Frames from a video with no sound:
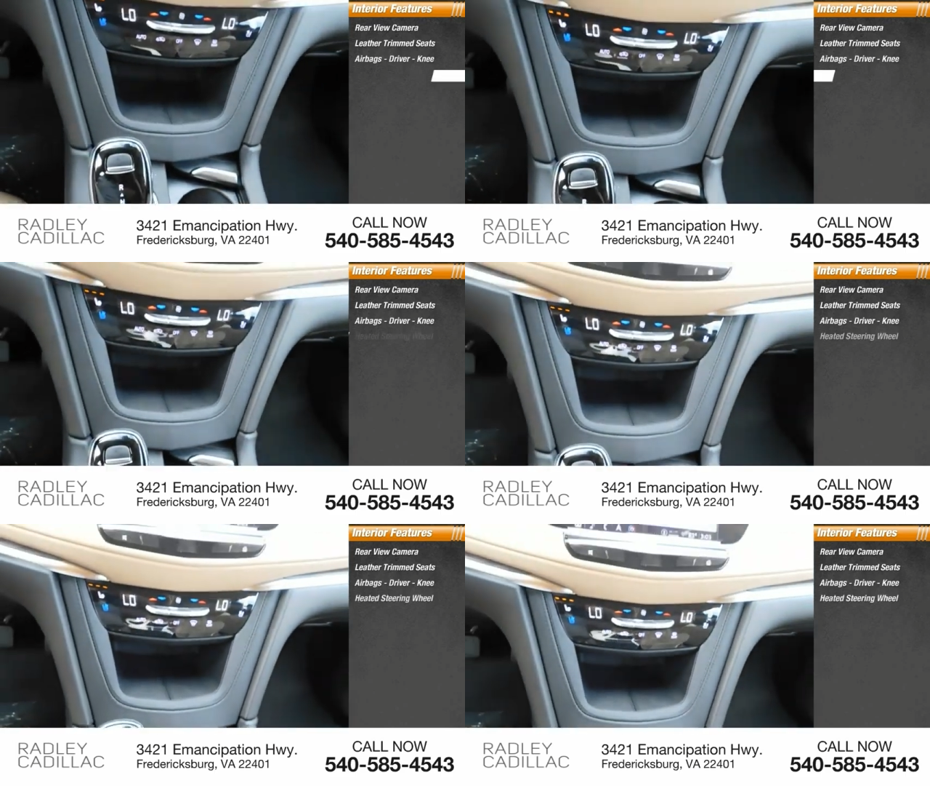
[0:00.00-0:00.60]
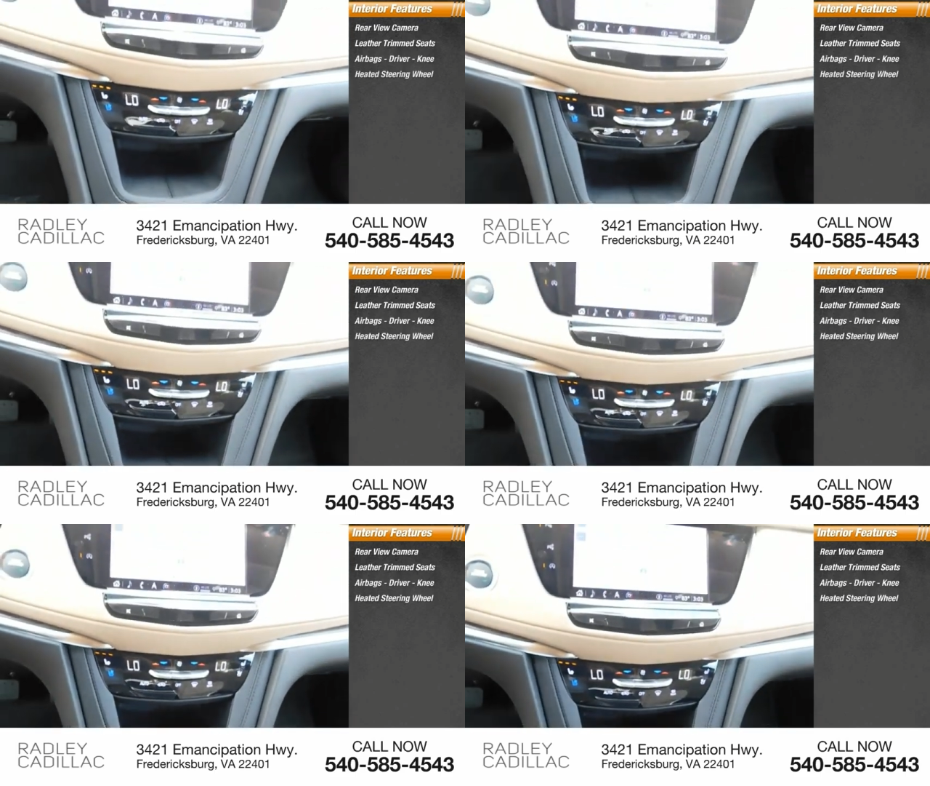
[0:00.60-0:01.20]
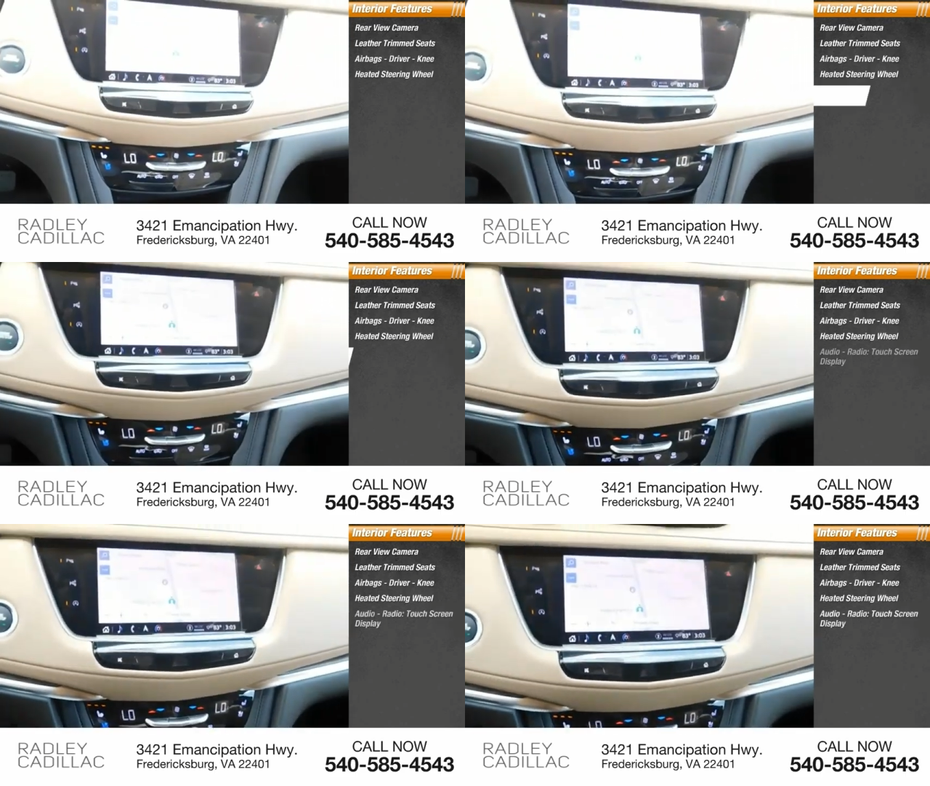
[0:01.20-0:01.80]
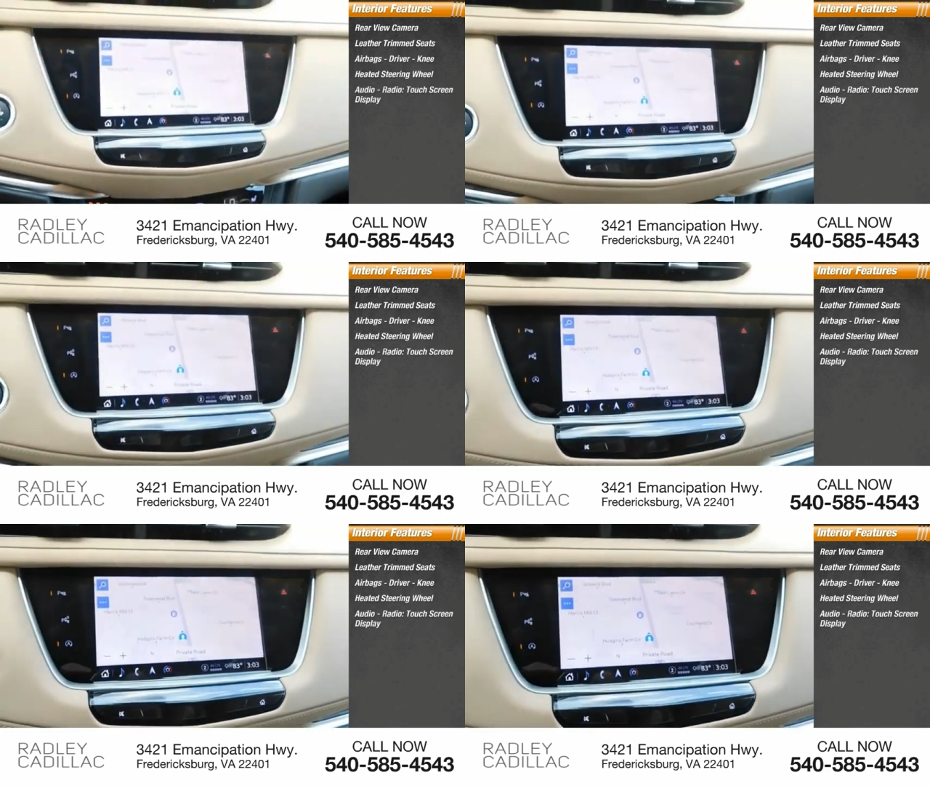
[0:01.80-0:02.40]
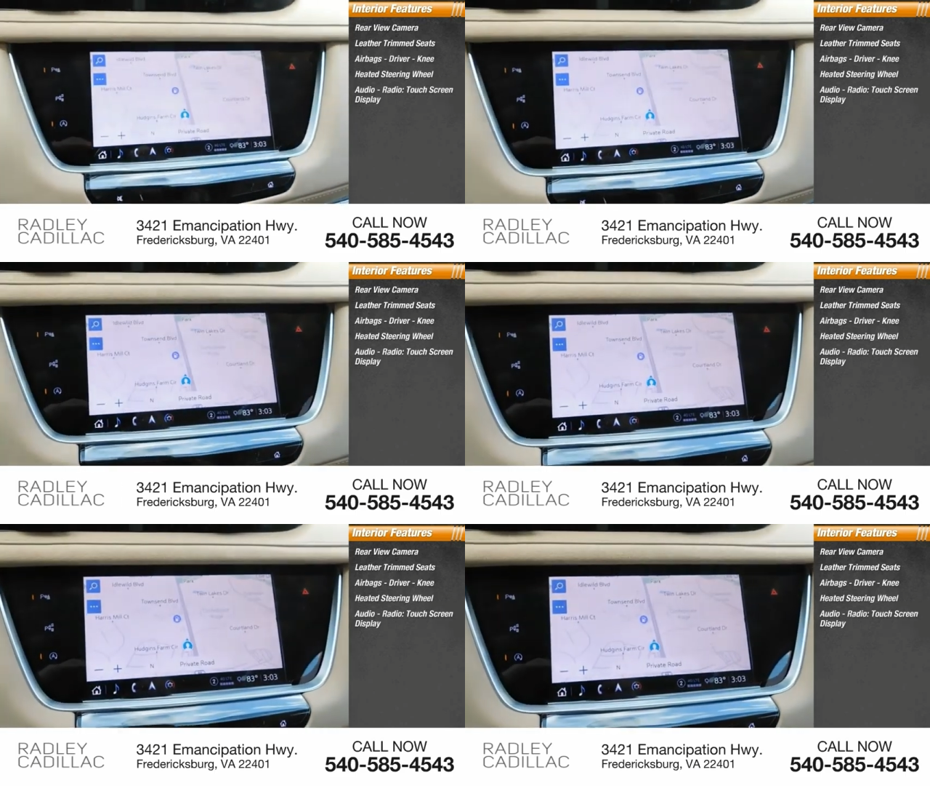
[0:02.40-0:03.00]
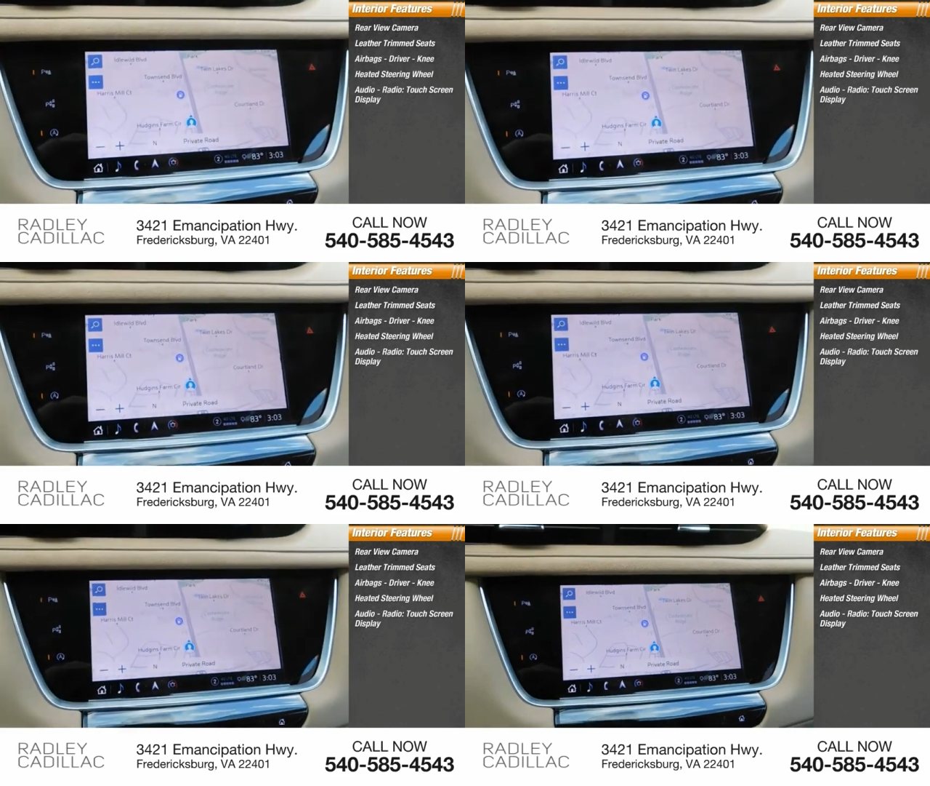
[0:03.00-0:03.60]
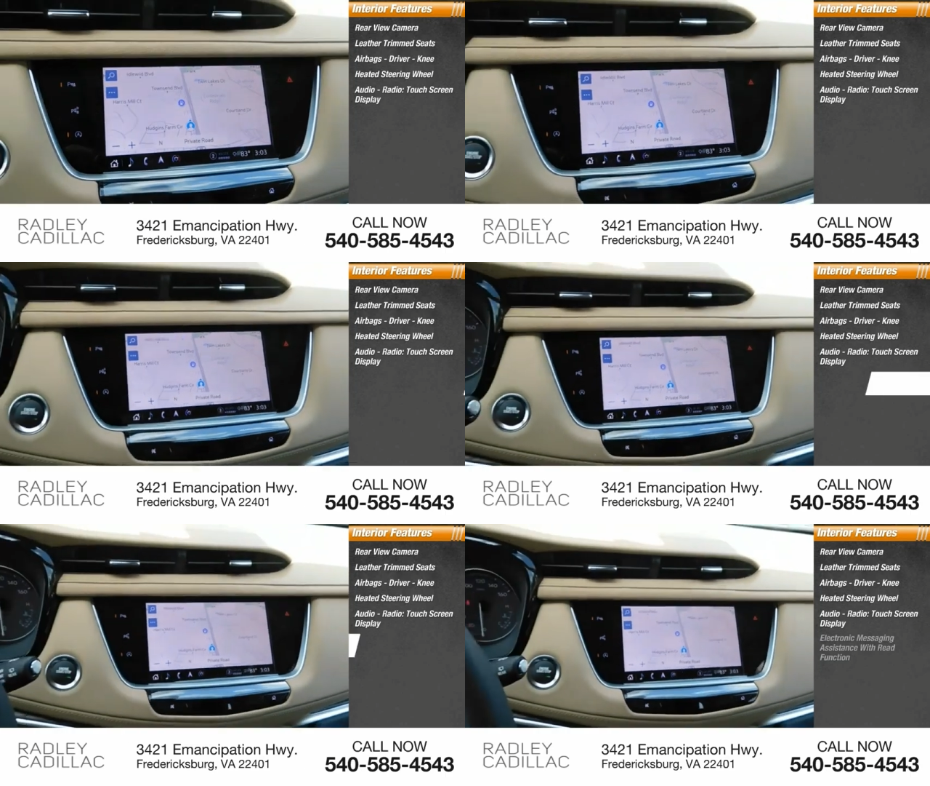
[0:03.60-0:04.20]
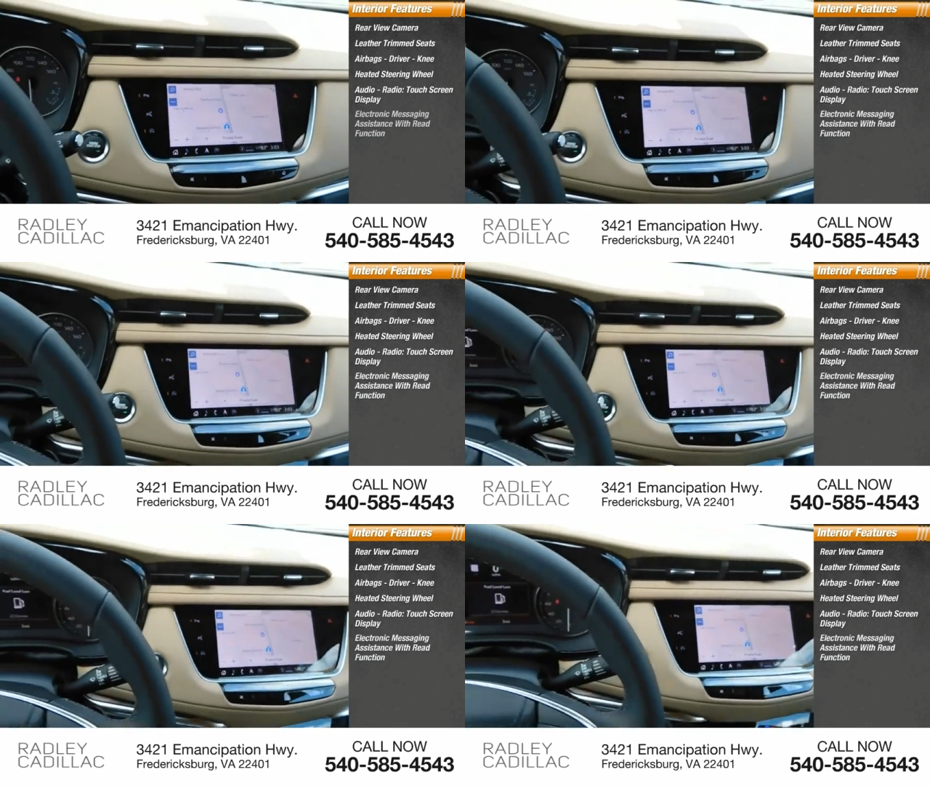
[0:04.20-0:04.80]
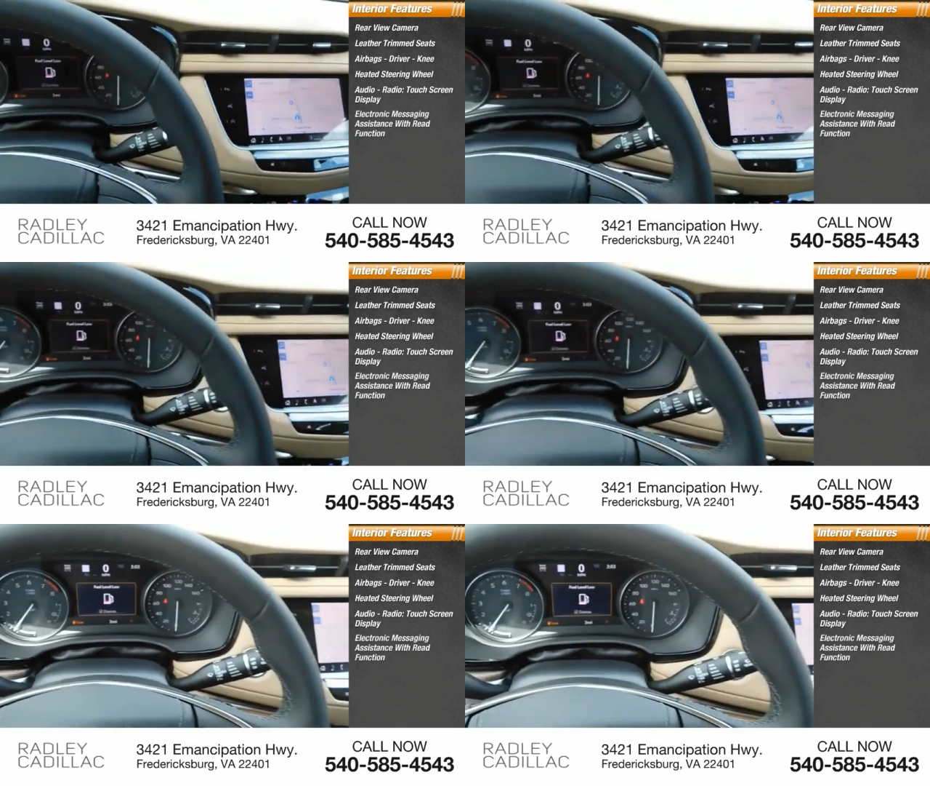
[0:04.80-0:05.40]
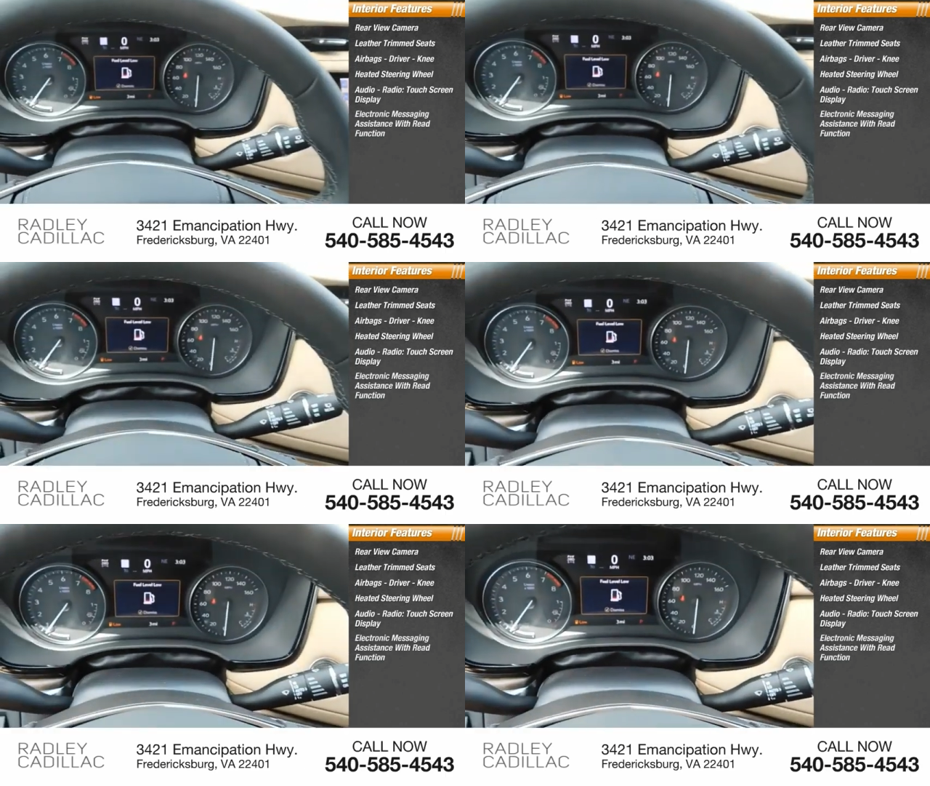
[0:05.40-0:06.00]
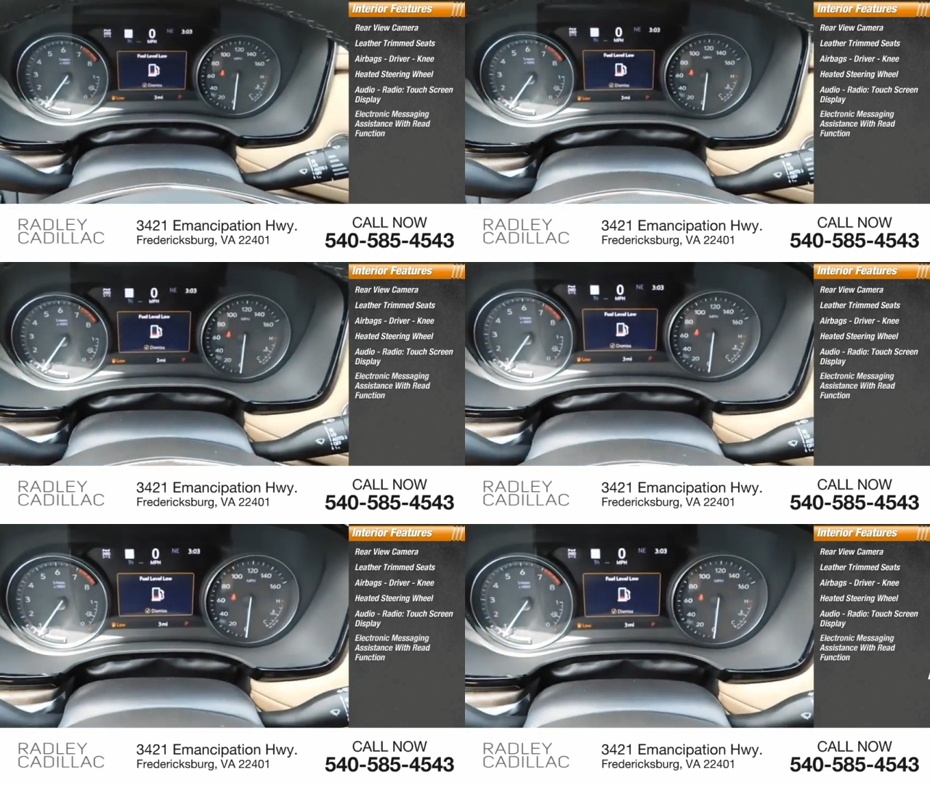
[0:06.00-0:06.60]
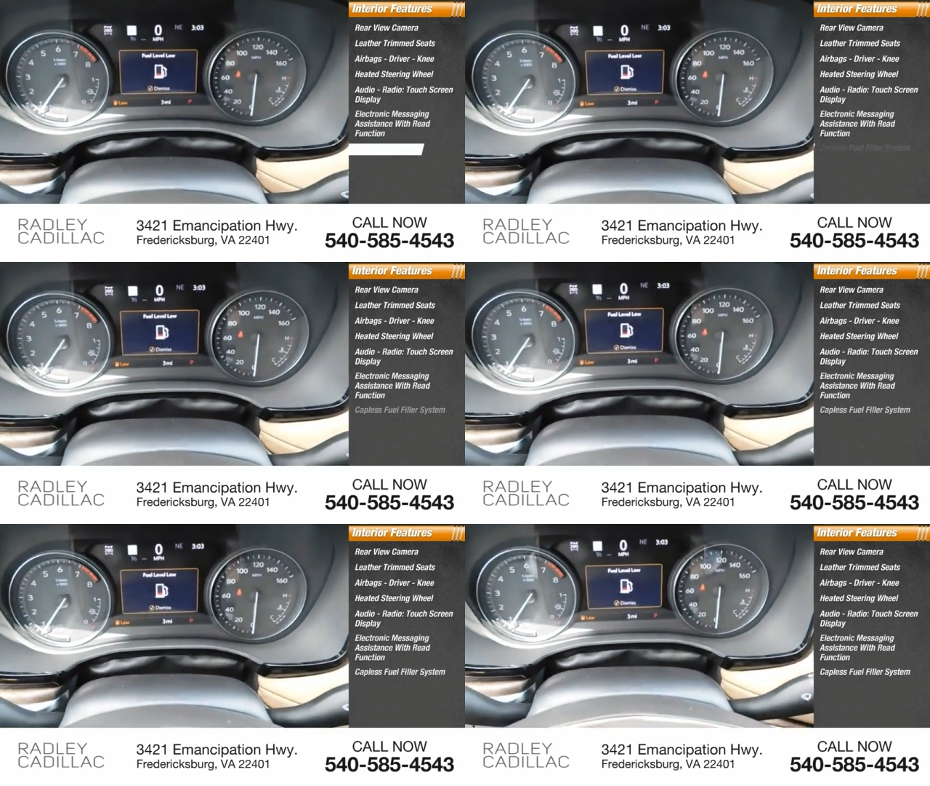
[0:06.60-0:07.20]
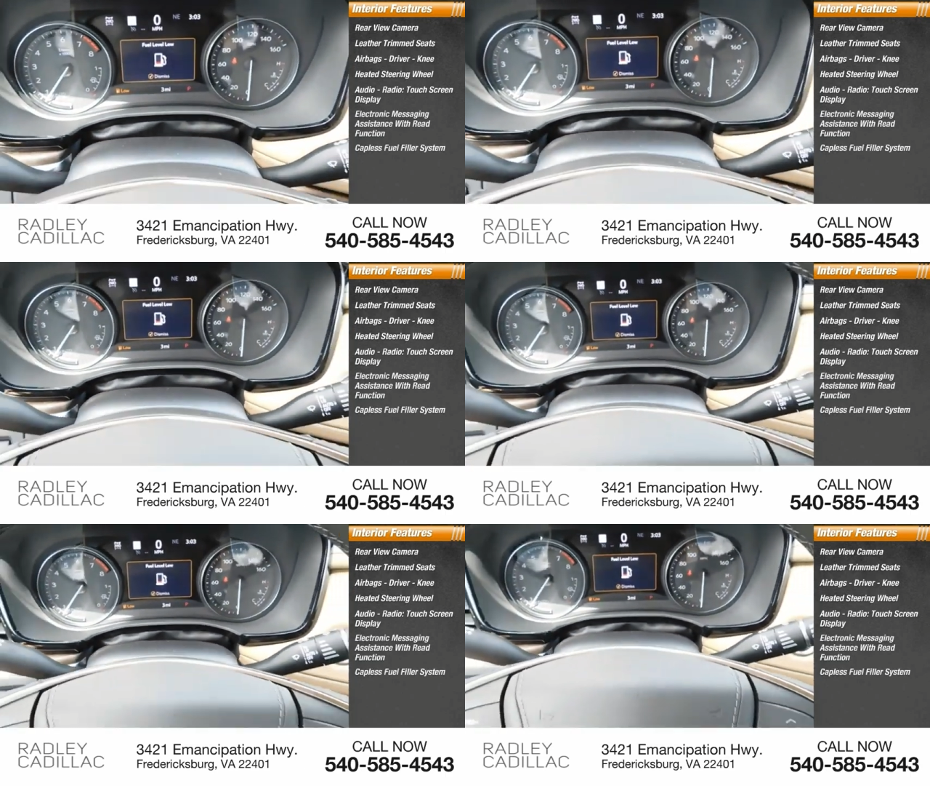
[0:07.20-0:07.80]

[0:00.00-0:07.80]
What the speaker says: No face is visible, so there are no lips to read.